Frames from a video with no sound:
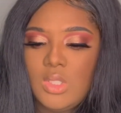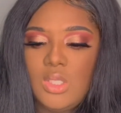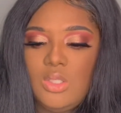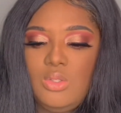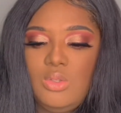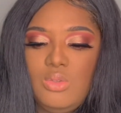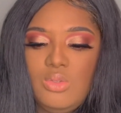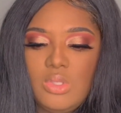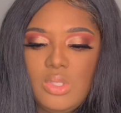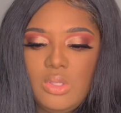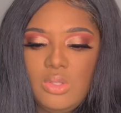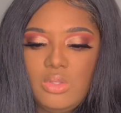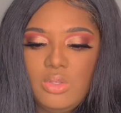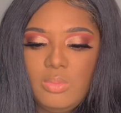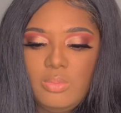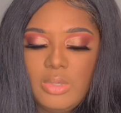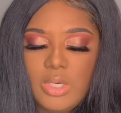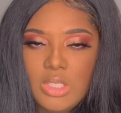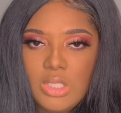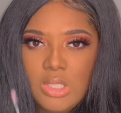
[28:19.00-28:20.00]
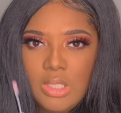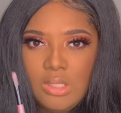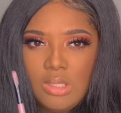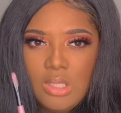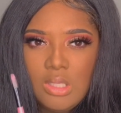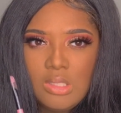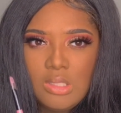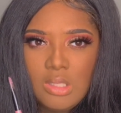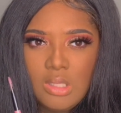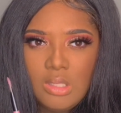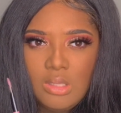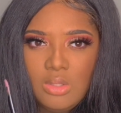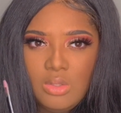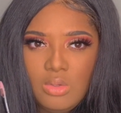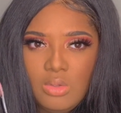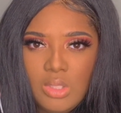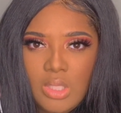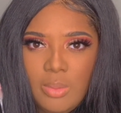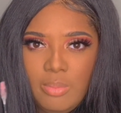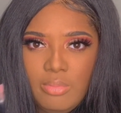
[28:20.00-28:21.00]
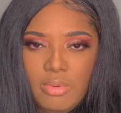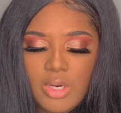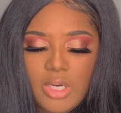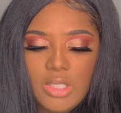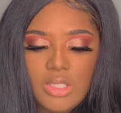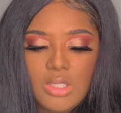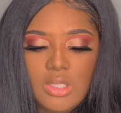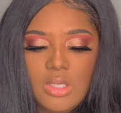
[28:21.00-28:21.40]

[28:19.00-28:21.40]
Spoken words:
Use a little brush like this, like a little lip brush.